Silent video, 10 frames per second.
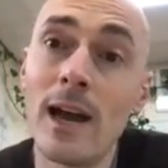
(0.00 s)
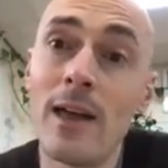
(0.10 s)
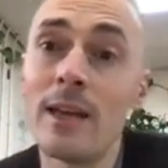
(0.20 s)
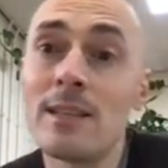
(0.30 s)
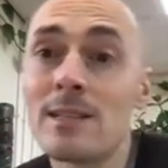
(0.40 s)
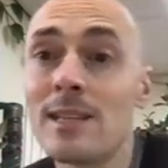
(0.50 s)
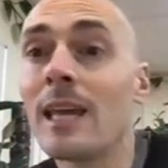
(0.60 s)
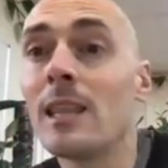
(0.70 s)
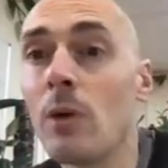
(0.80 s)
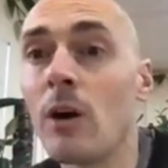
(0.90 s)
and then
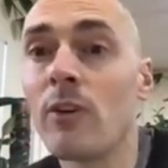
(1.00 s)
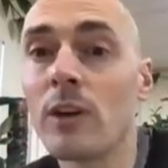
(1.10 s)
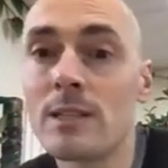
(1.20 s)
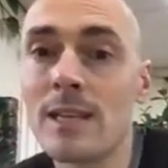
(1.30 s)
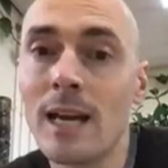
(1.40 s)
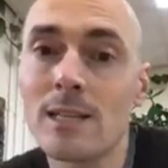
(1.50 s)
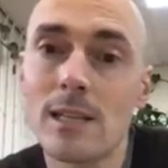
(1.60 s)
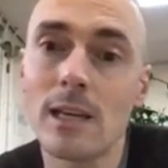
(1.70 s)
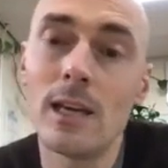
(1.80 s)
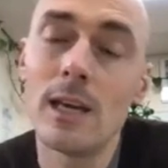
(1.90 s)
setting them off on a
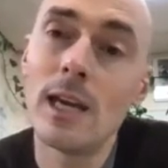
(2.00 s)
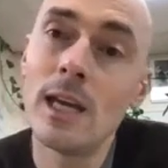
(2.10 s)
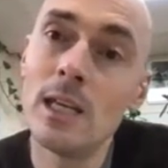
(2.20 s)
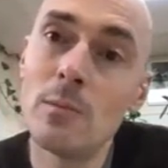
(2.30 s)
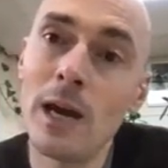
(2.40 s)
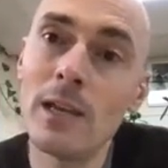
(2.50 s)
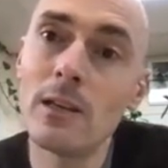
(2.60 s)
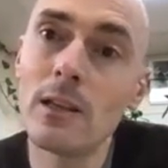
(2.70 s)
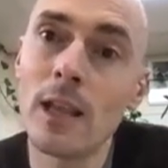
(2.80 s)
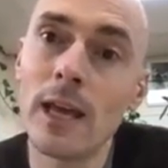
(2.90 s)
task
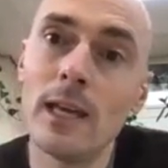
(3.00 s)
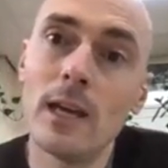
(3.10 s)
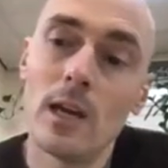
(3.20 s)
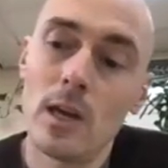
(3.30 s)
independently,